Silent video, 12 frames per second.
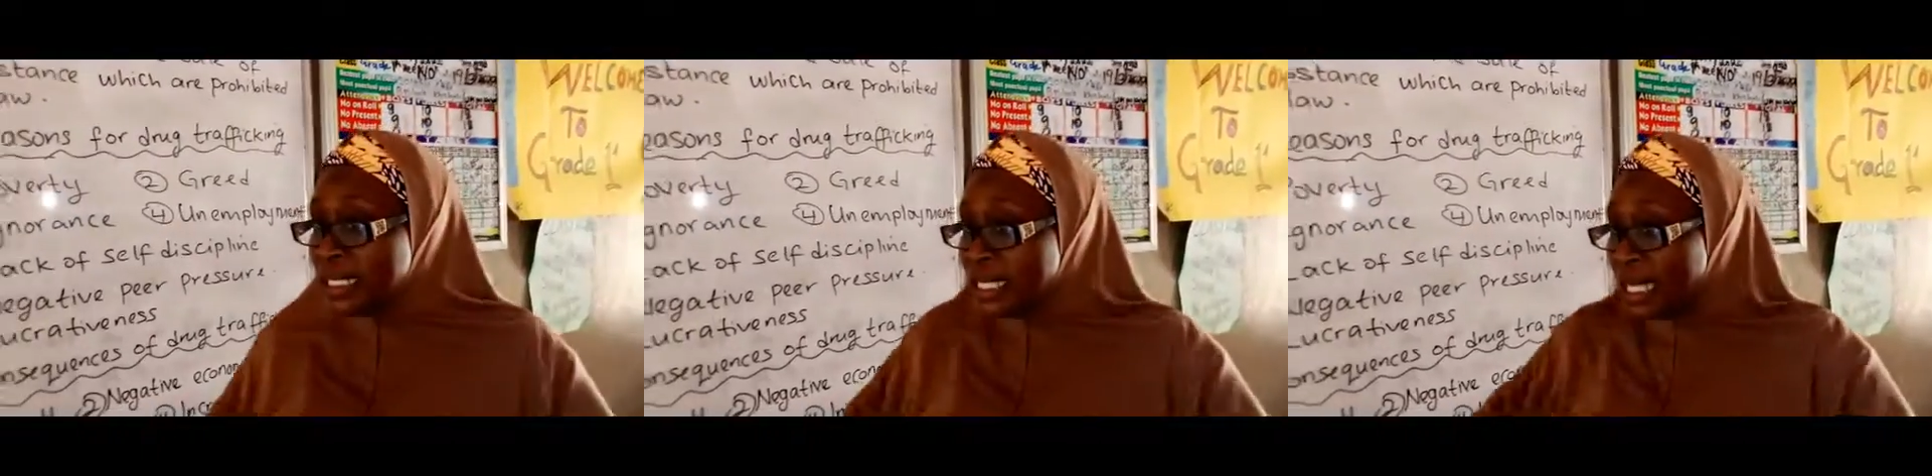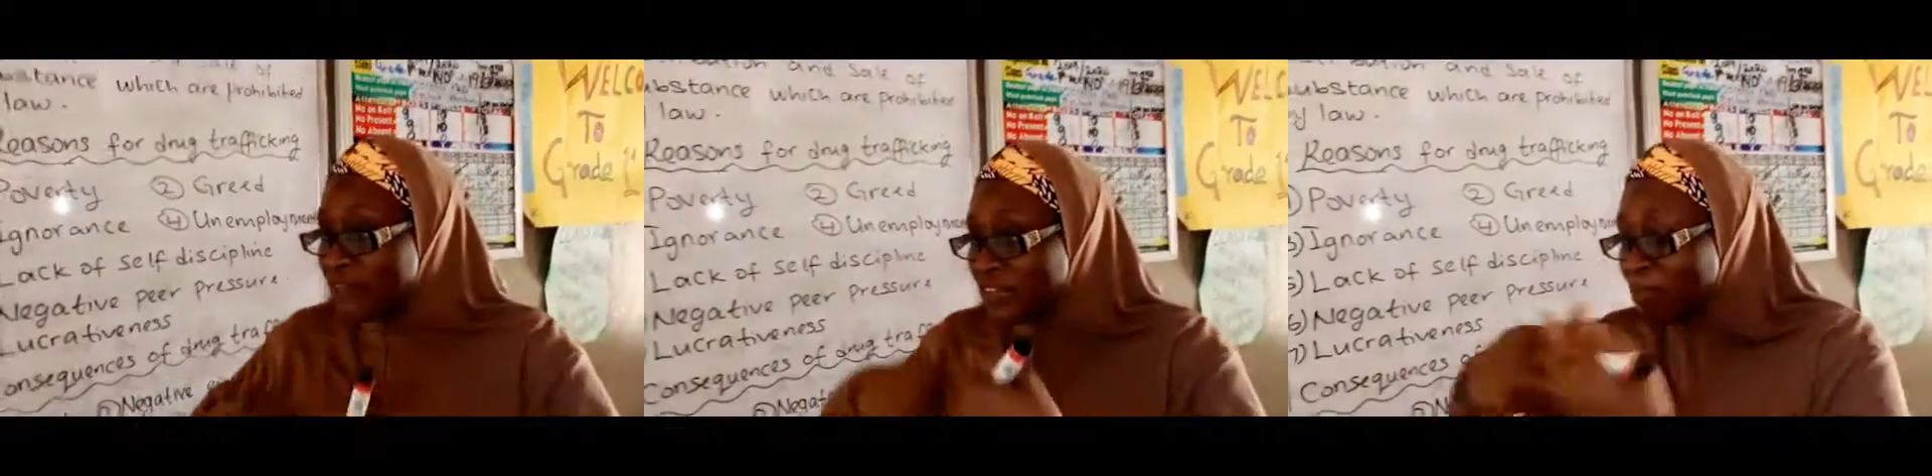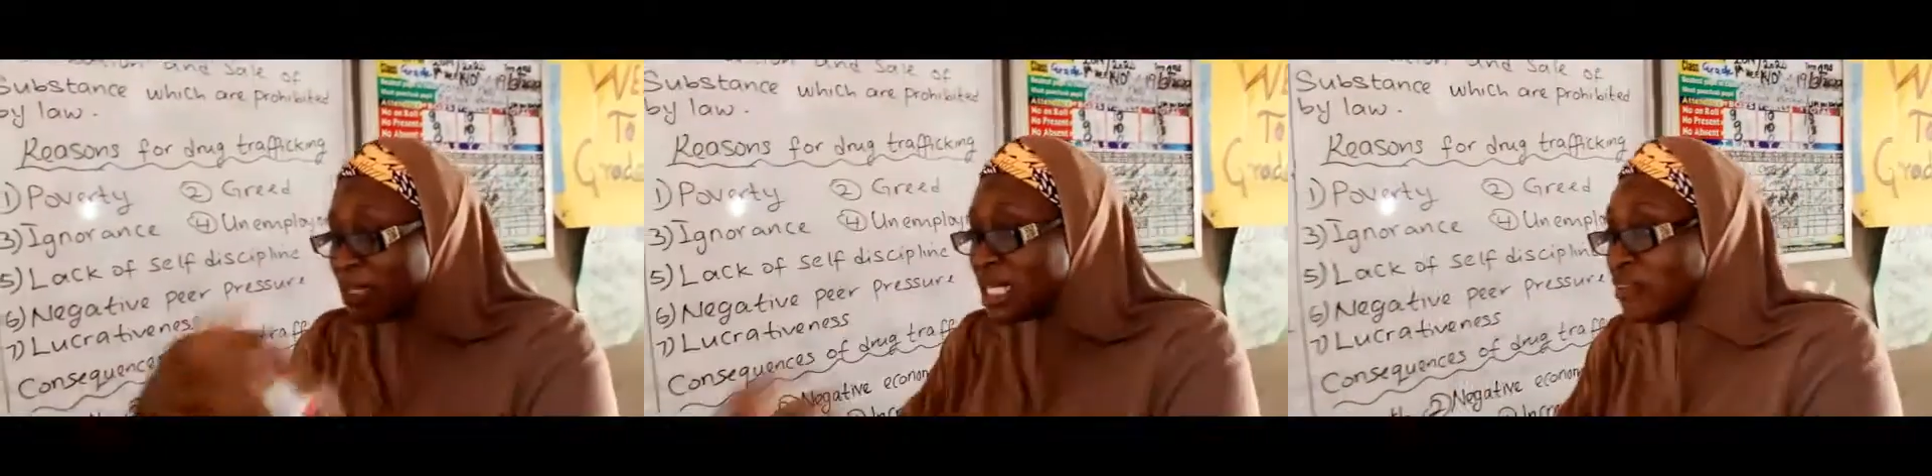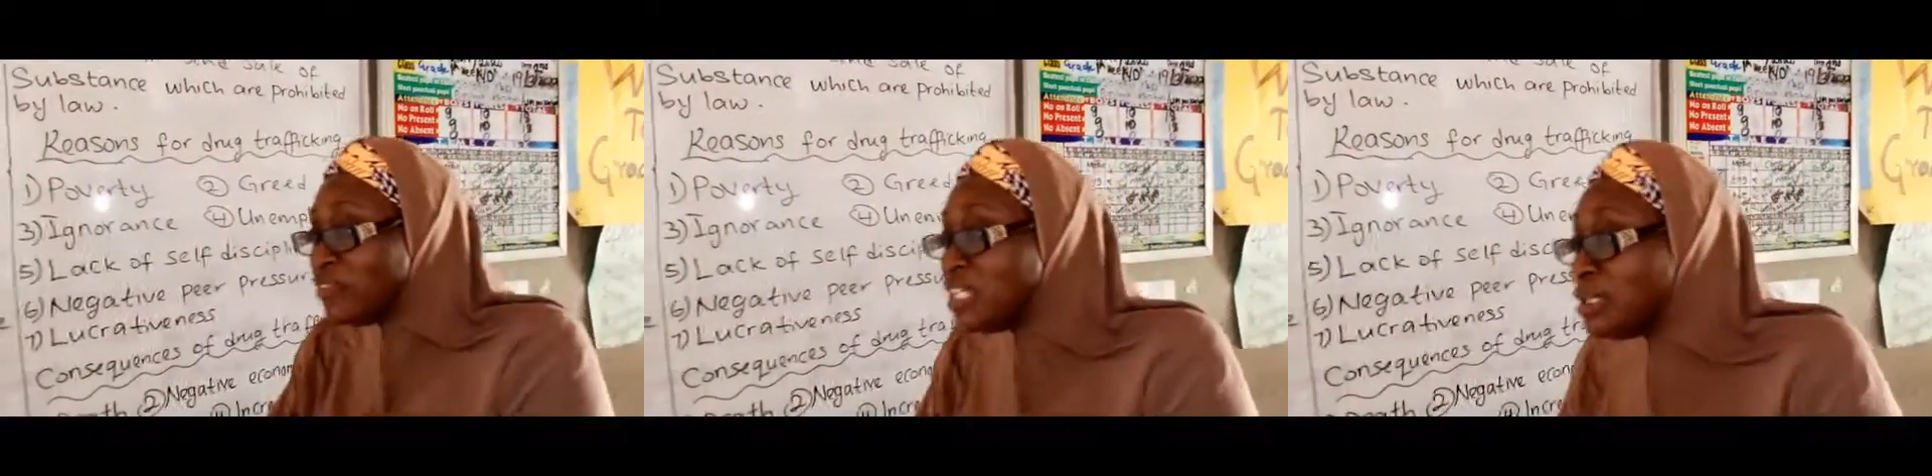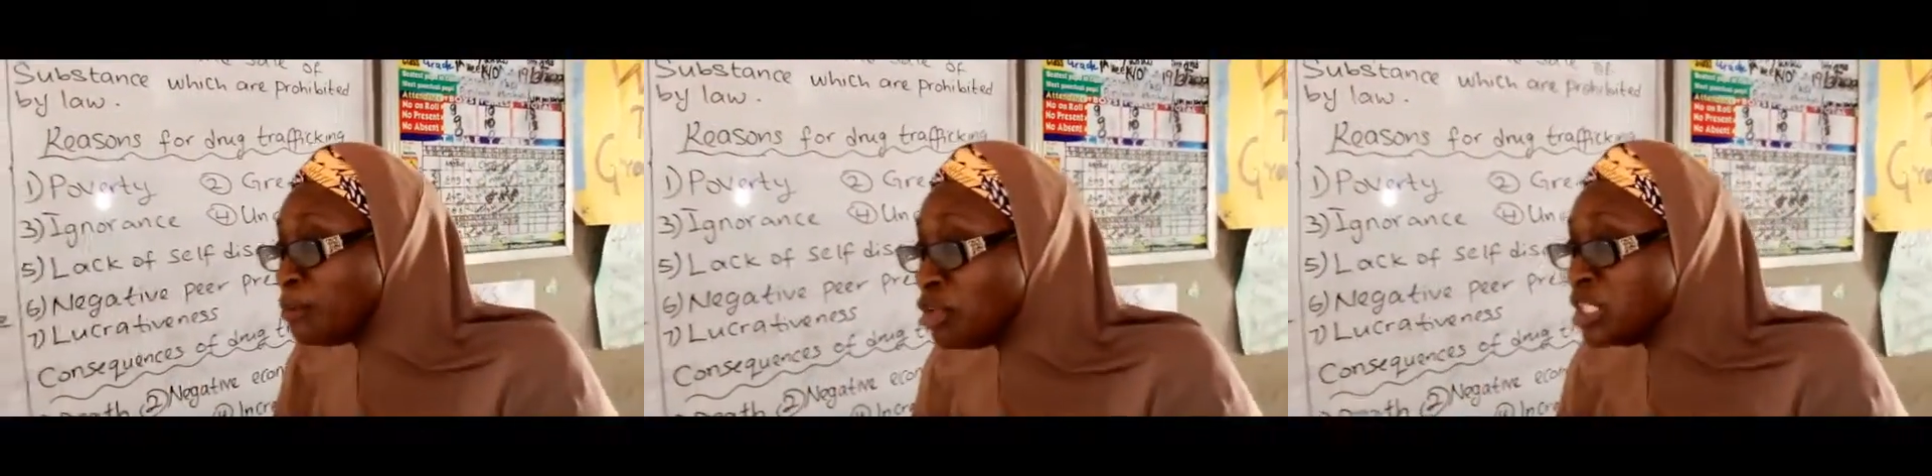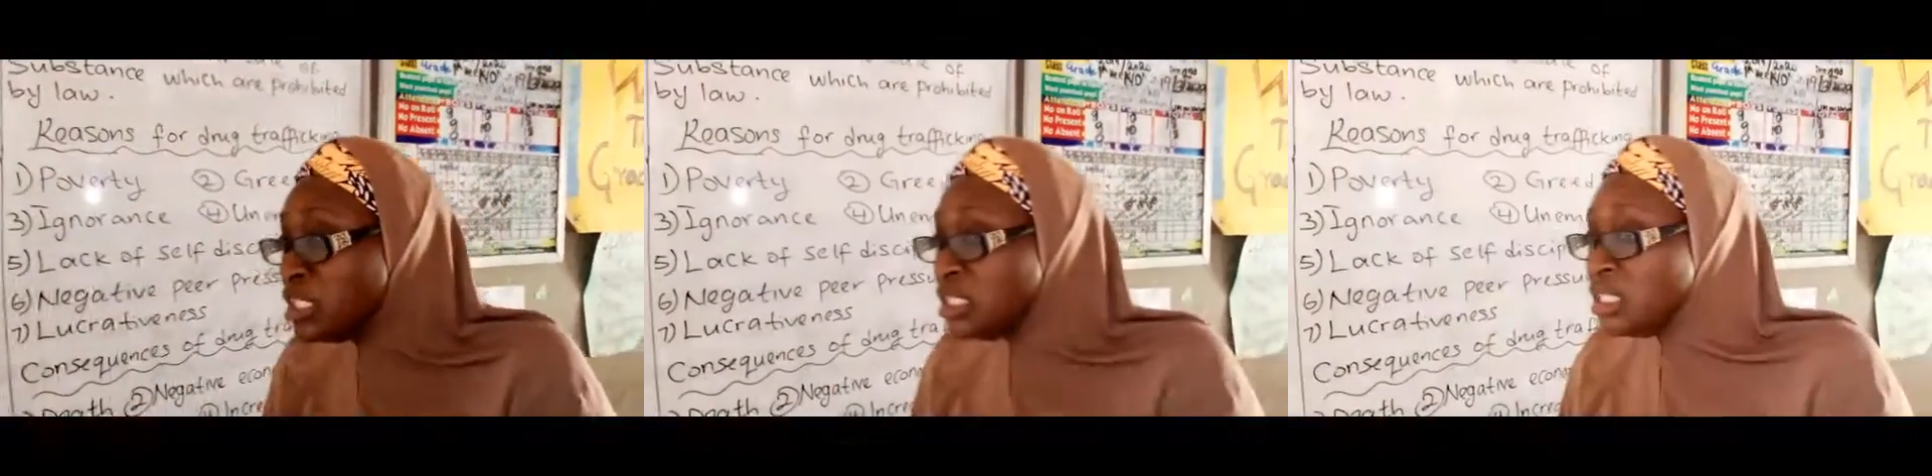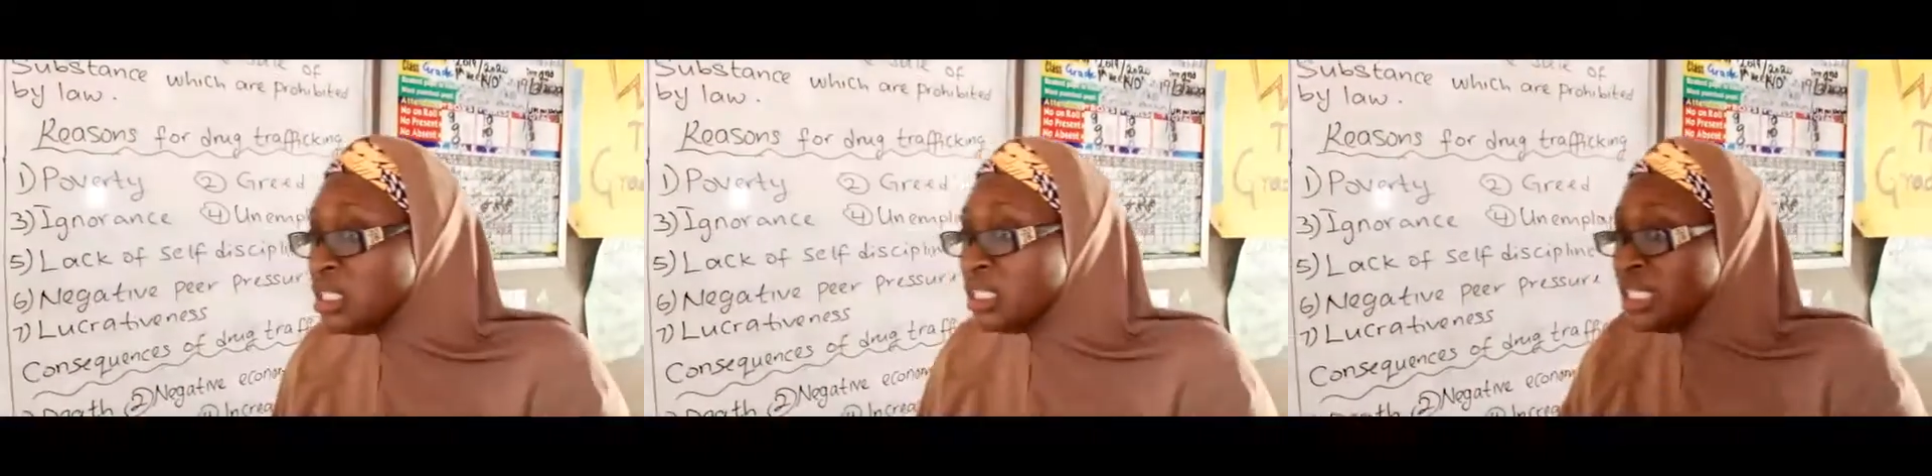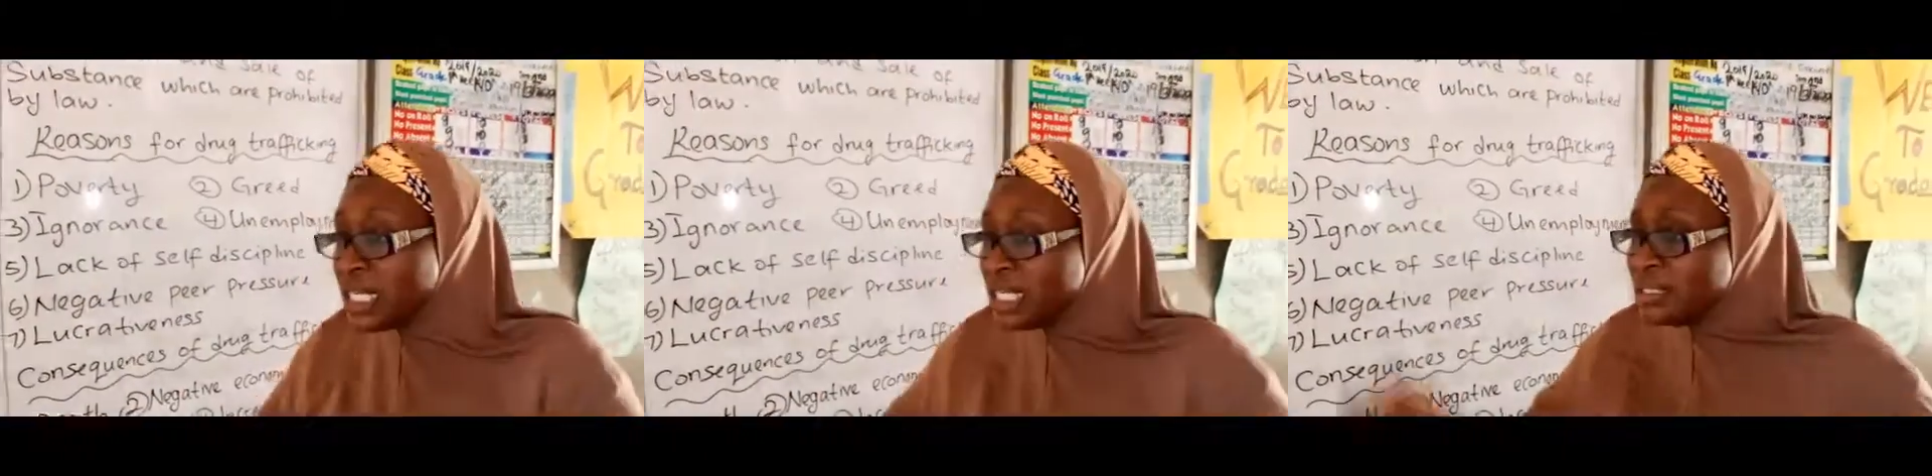After being given the money,
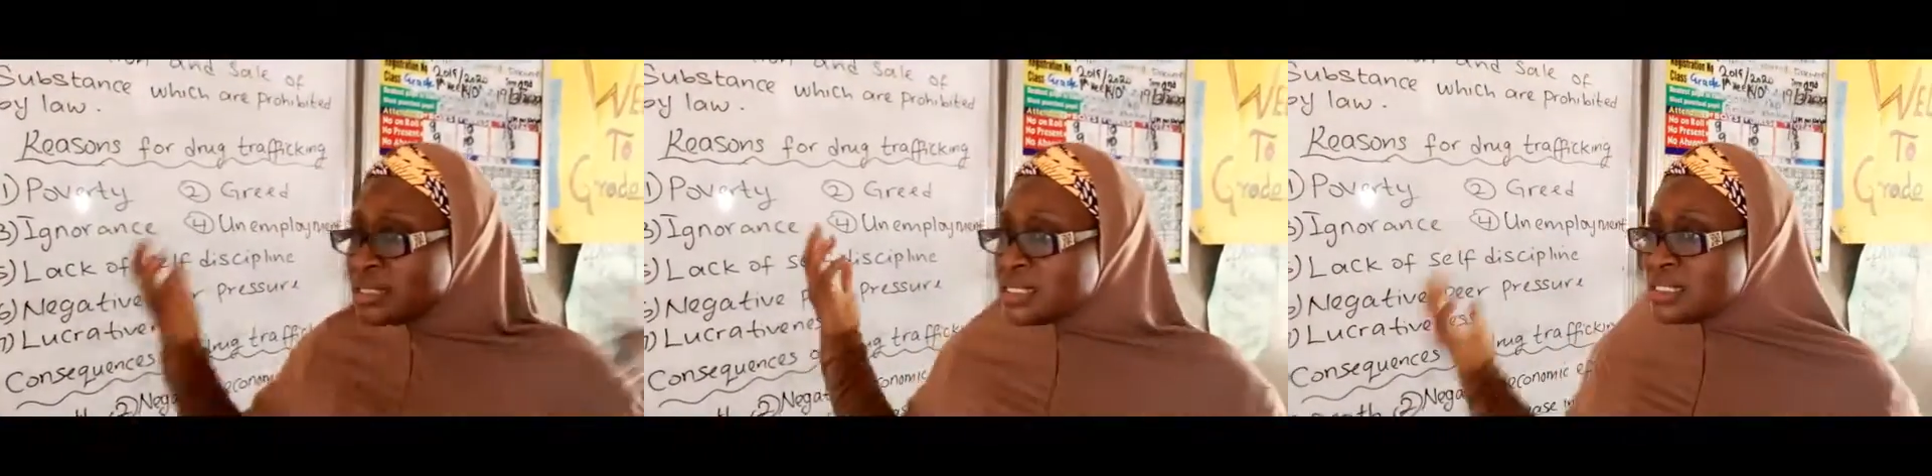he kills